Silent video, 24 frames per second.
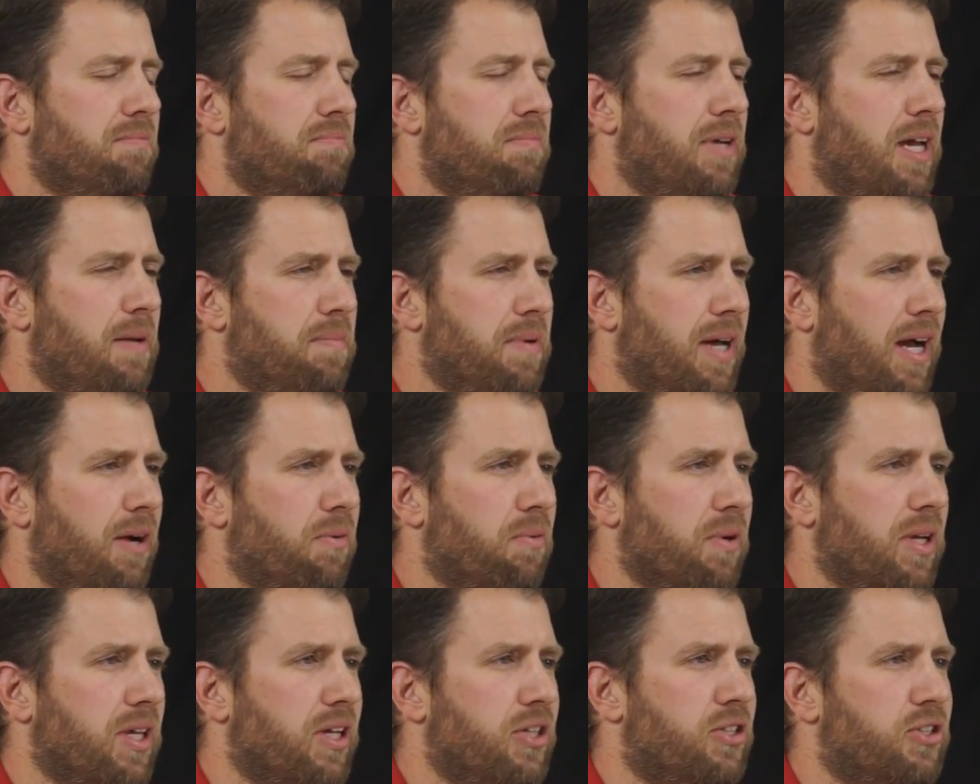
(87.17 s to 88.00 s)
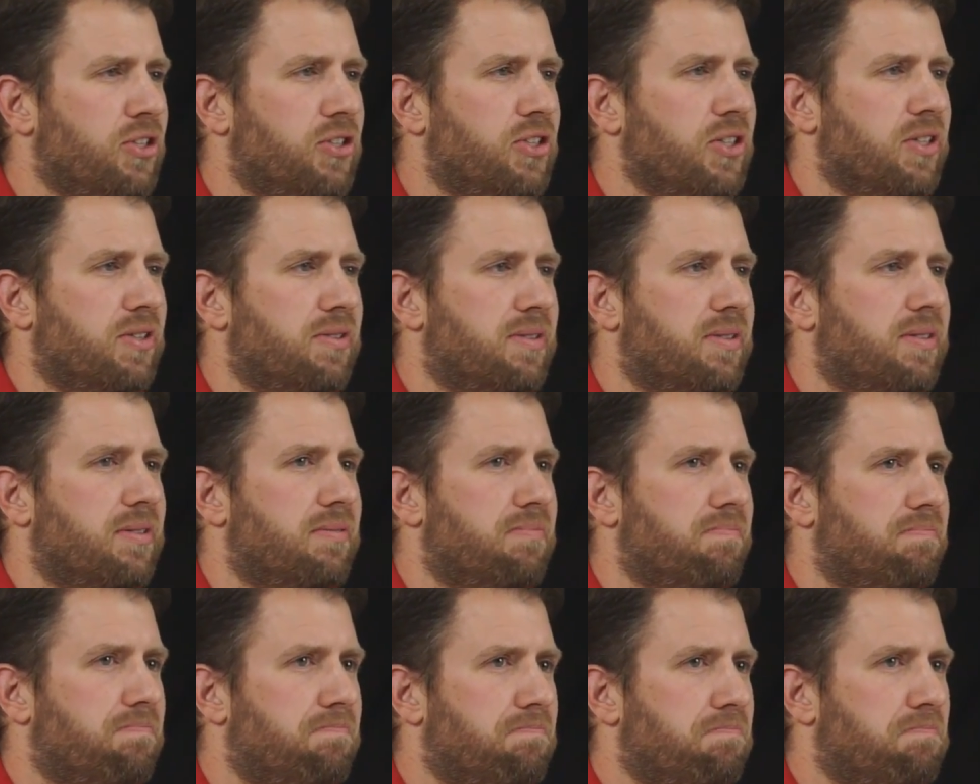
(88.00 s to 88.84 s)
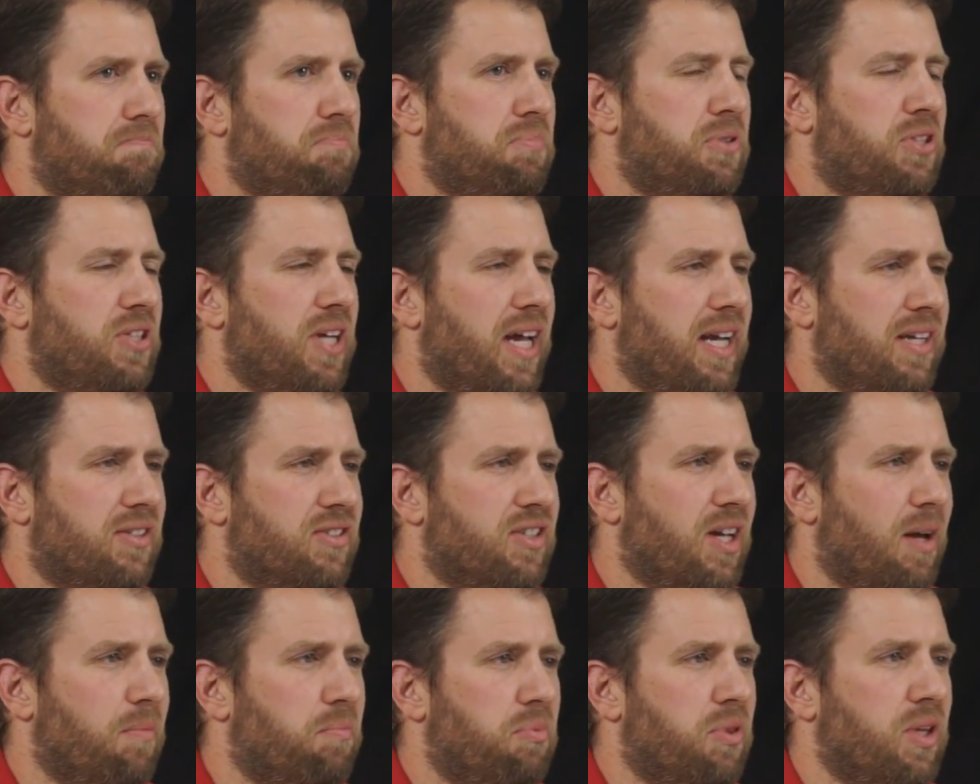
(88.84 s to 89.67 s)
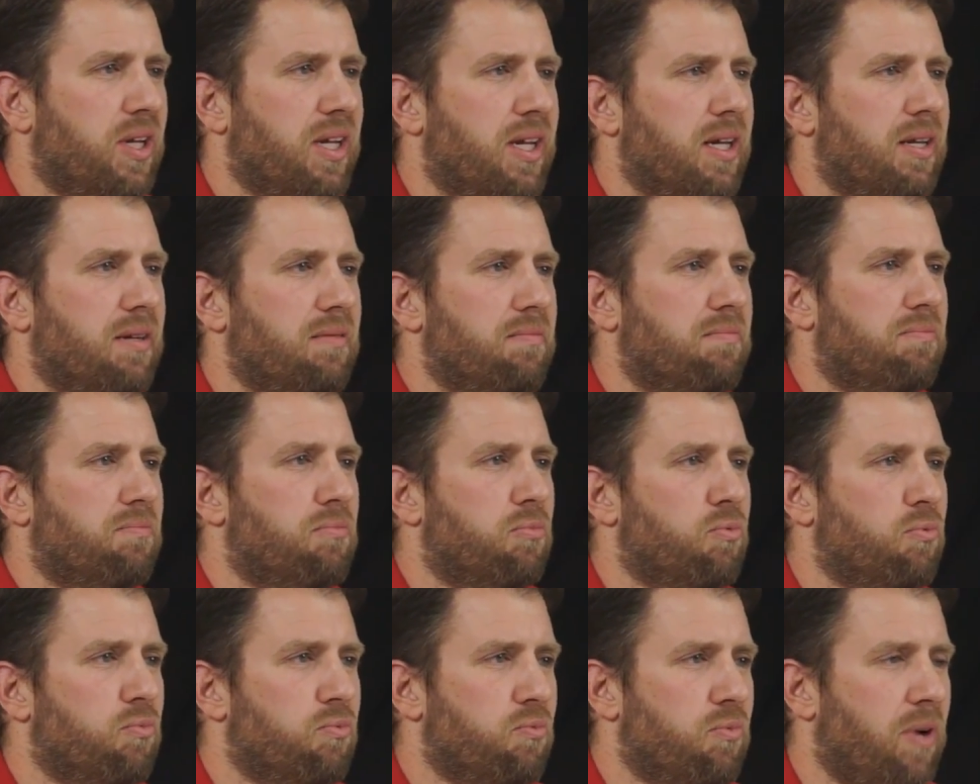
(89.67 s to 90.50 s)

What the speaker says: maybe I really should just say something and